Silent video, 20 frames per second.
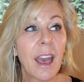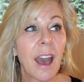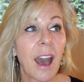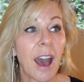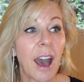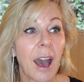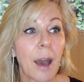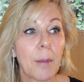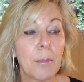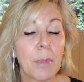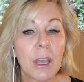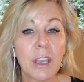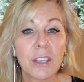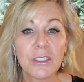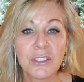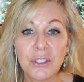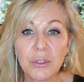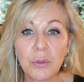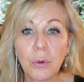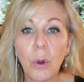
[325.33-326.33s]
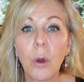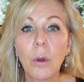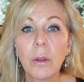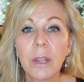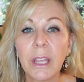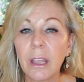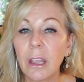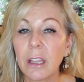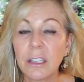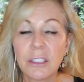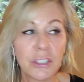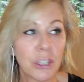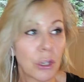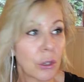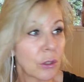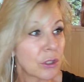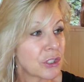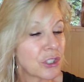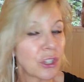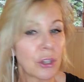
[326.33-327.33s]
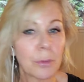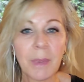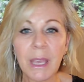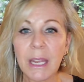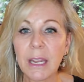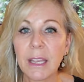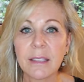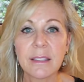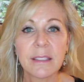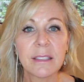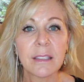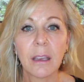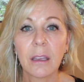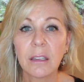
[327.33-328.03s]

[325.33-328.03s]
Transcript: Um, scrolling two two minutes,